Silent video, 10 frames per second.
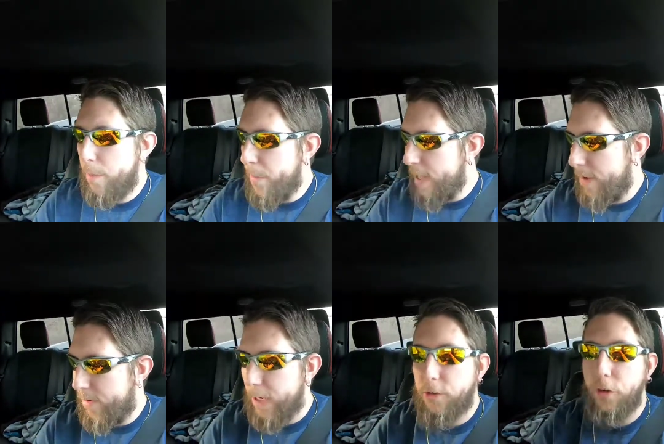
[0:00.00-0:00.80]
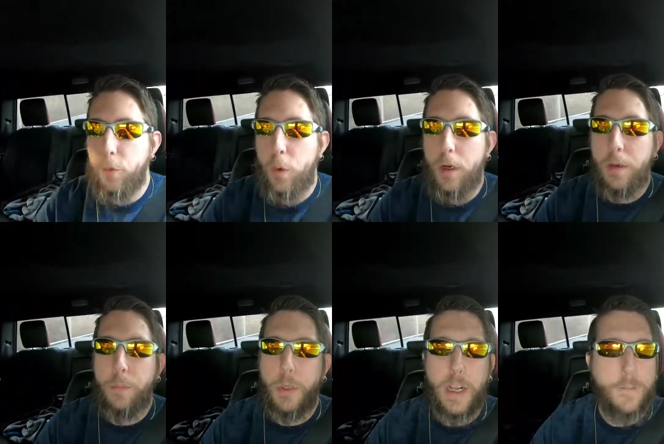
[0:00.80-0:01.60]
I may have actually won,
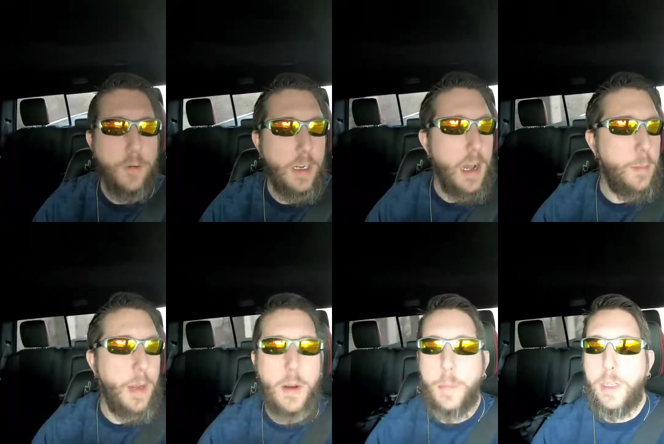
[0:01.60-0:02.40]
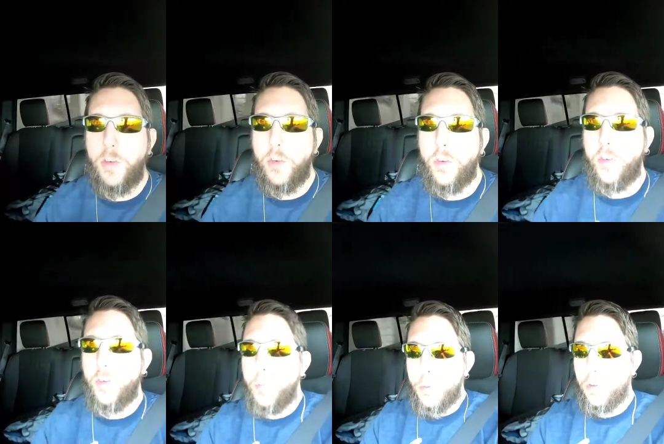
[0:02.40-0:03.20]
but I forgot about my
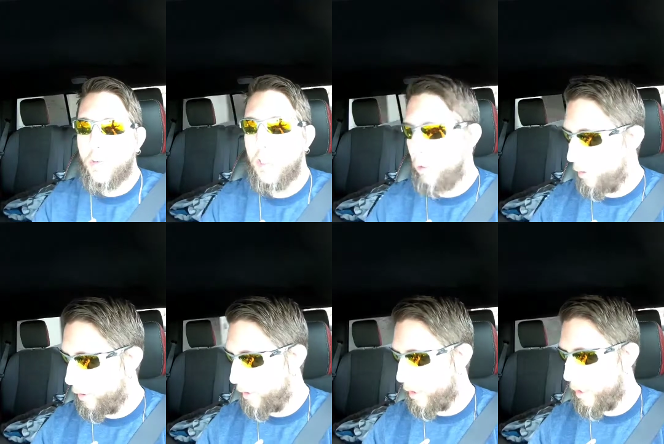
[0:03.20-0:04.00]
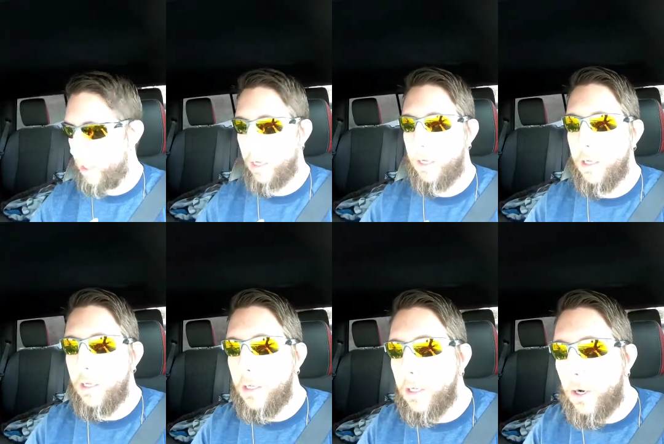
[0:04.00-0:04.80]
super secret
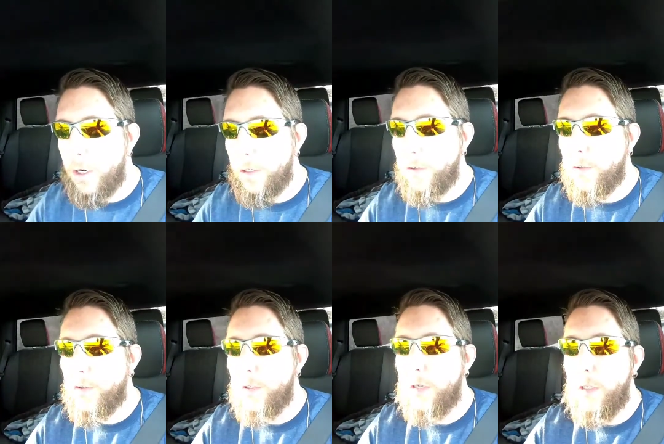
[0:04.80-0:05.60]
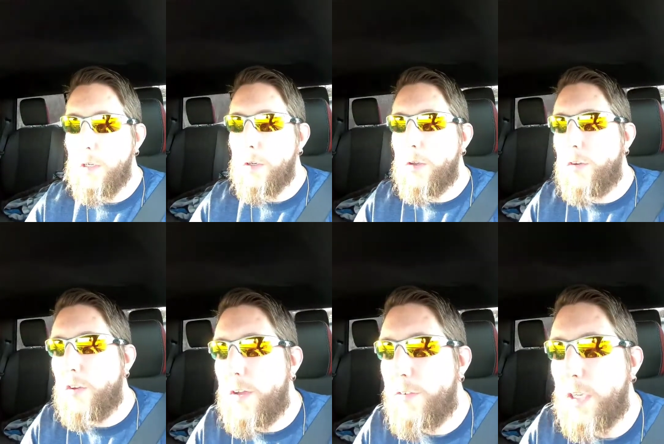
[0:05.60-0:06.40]
cards. To
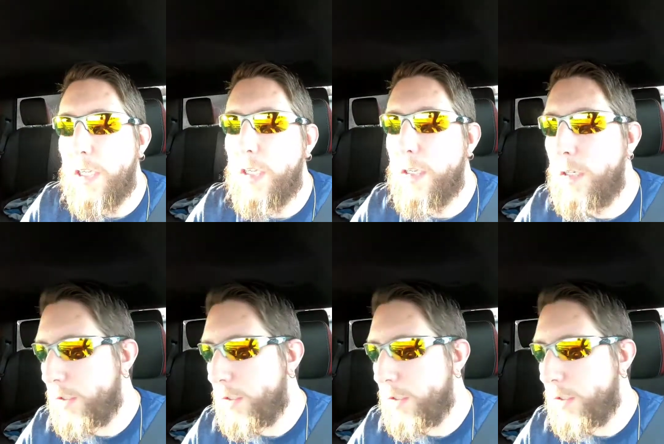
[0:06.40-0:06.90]
70.